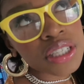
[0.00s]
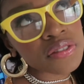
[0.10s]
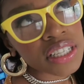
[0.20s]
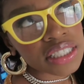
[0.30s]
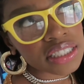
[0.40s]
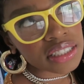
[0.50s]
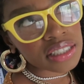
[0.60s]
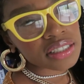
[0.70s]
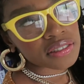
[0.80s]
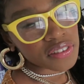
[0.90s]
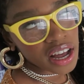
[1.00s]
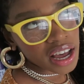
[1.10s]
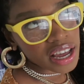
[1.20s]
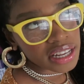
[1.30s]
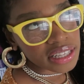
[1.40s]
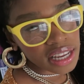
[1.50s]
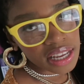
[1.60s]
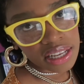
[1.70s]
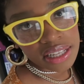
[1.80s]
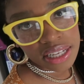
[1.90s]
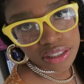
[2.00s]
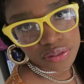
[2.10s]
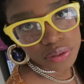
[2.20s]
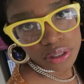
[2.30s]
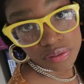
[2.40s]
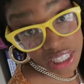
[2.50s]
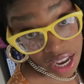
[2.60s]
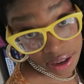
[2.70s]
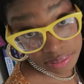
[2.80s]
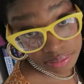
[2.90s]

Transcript: events define an interval of time.